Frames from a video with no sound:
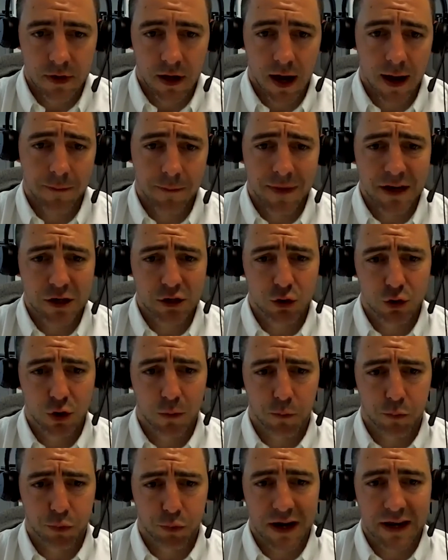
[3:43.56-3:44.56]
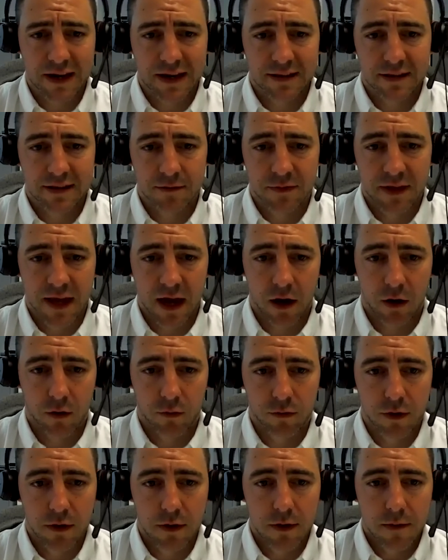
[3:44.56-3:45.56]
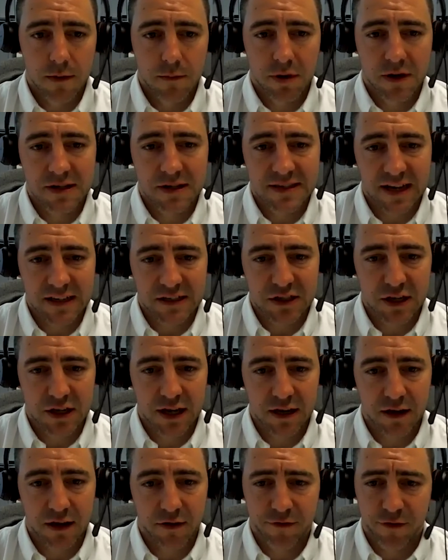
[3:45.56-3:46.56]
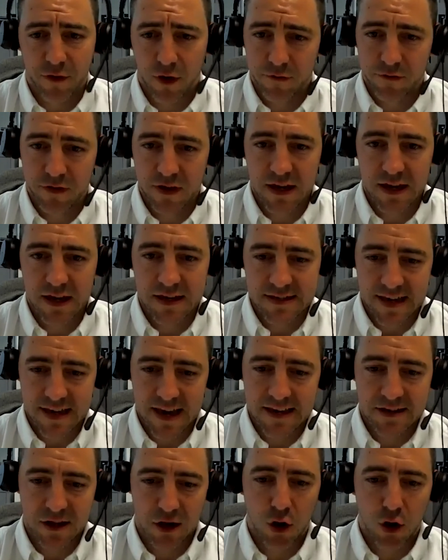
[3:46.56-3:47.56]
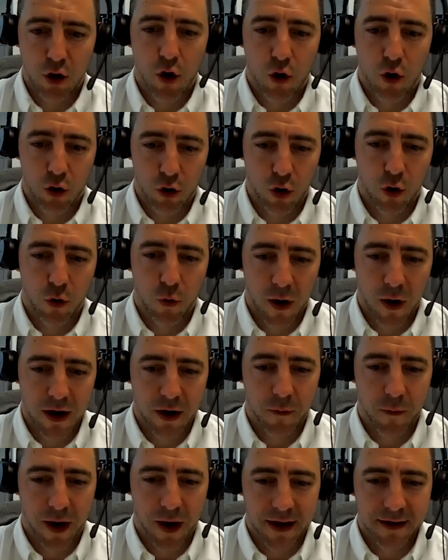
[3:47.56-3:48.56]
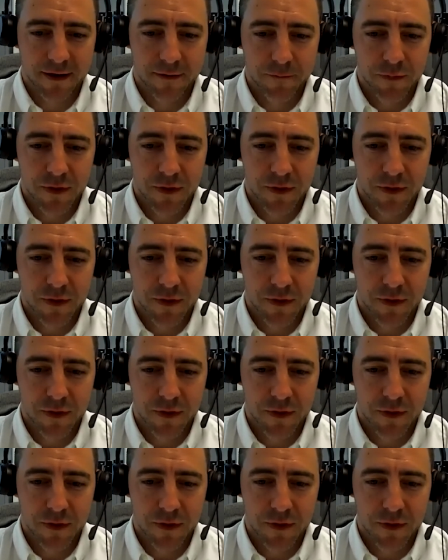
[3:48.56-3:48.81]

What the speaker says: And make sure you're breaking them down, because actually 5 years is a long, long way away.